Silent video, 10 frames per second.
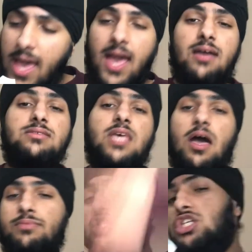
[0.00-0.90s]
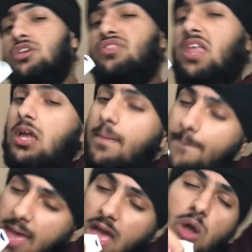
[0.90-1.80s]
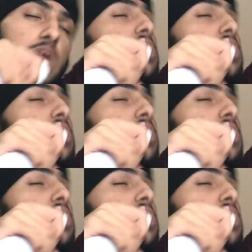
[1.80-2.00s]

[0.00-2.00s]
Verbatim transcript: hands up, do you think about?